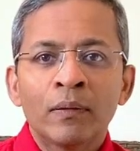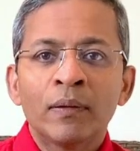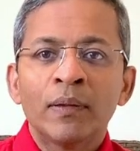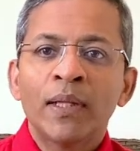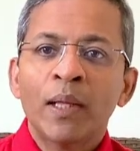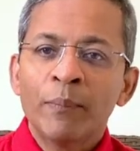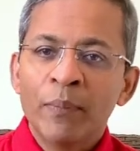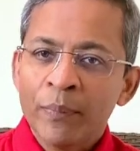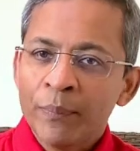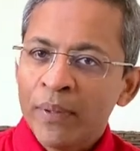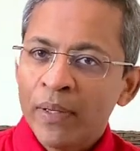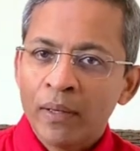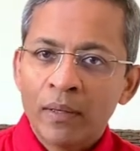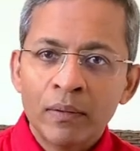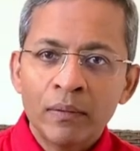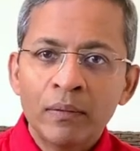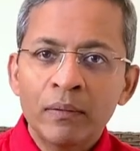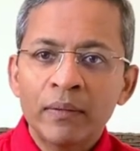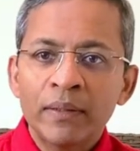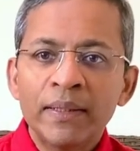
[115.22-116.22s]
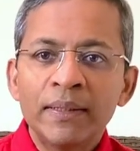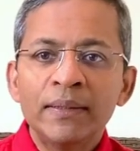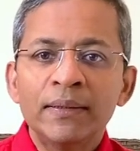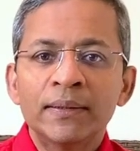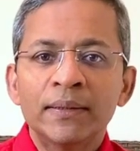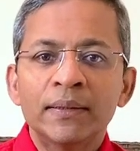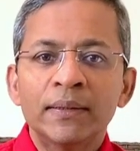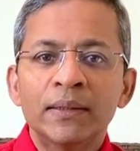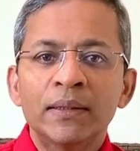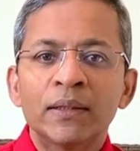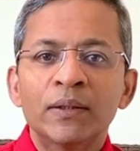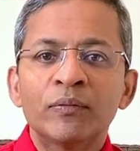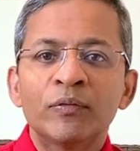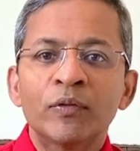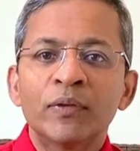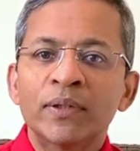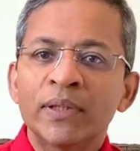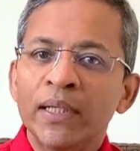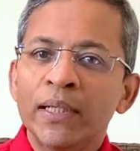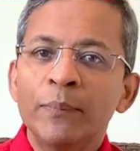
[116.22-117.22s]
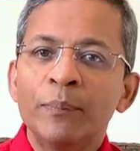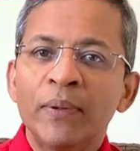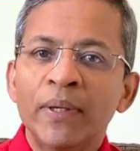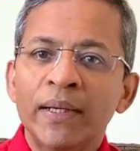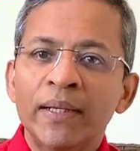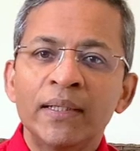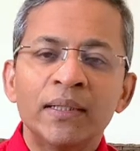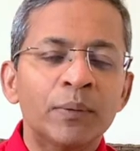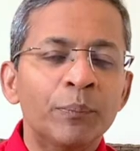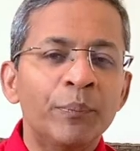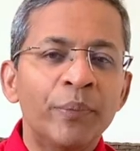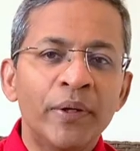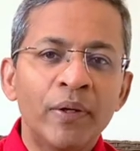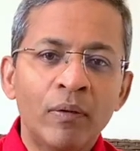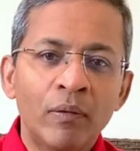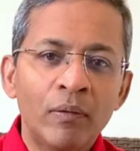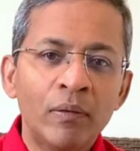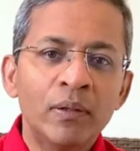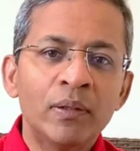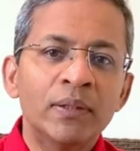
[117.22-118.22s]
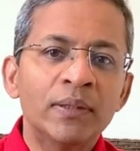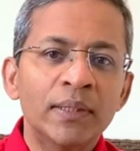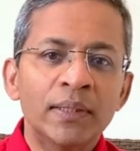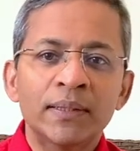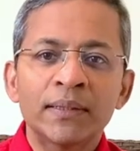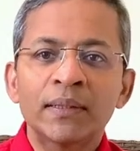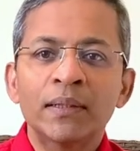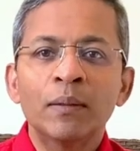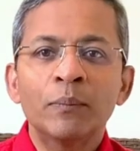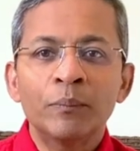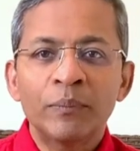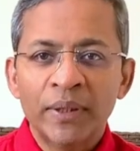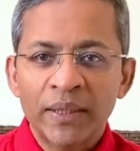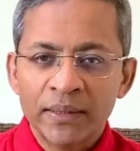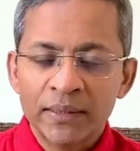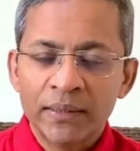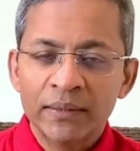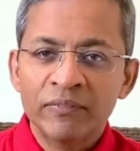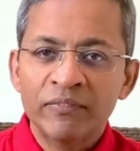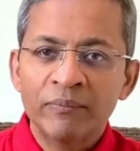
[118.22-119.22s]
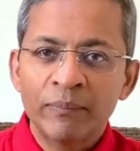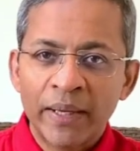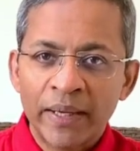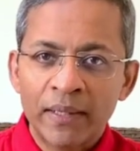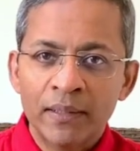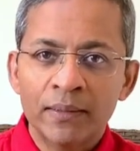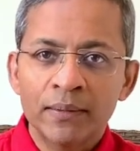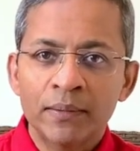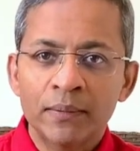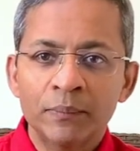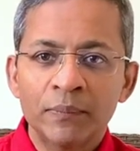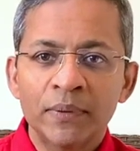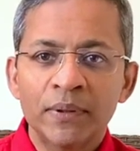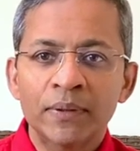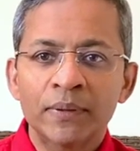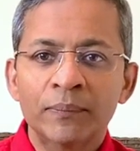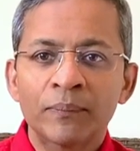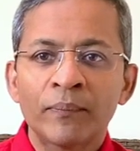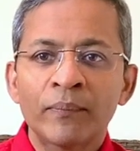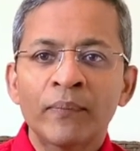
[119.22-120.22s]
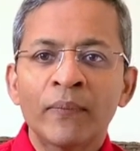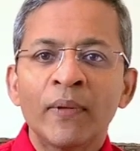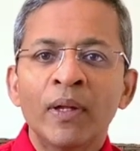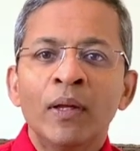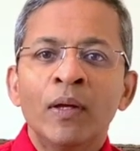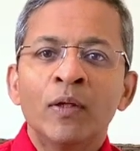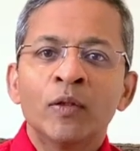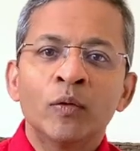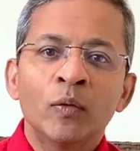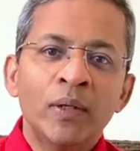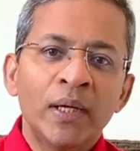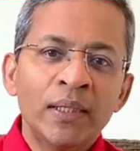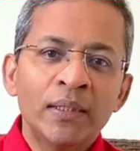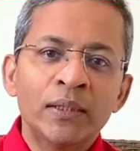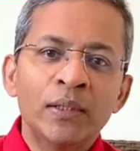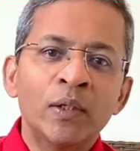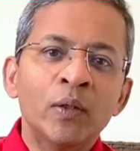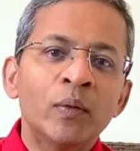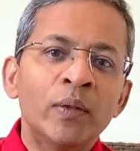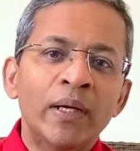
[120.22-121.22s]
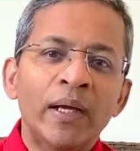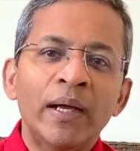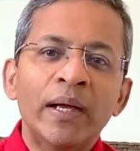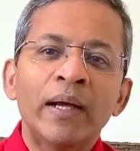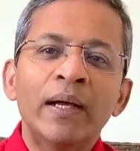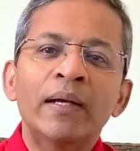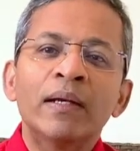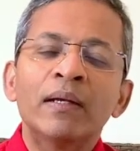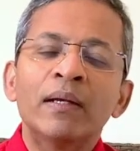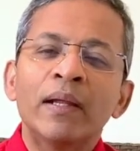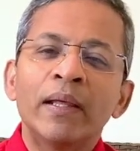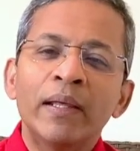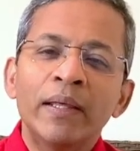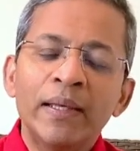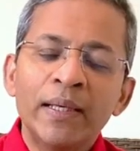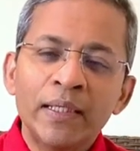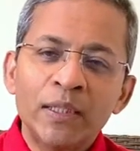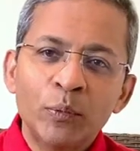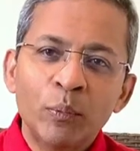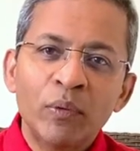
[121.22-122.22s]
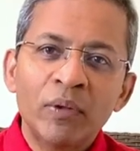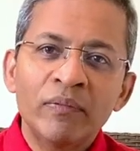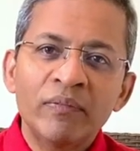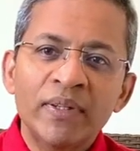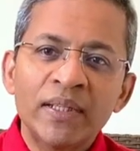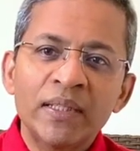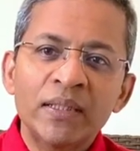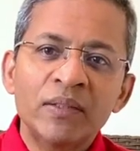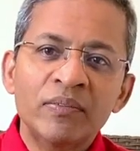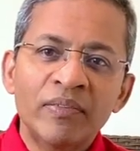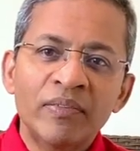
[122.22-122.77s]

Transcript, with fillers: There may be other reasons for sleep lines beyond just compressive mechanisms. So let's look at each one of these